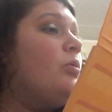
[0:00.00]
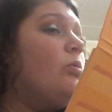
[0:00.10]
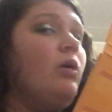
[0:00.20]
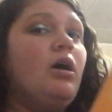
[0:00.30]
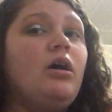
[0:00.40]

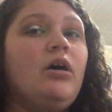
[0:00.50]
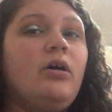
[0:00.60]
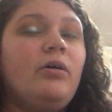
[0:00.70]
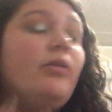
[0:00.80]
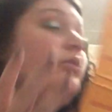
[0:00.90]

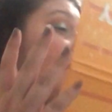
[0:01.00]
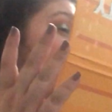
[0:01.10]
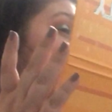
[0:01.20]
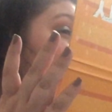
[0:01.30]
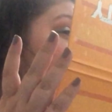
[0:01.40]
Whoa.
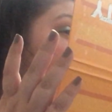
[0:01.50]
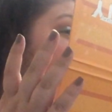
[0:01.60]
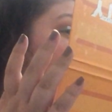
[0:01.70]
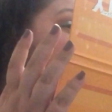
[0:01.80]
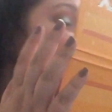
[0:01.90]
Okay,
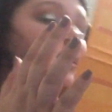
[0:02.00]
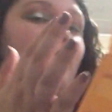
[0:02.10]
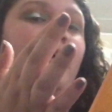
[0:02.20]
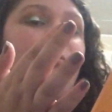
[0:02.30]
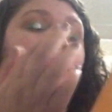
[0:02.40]
that is, like,
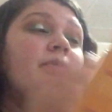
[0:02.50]
way more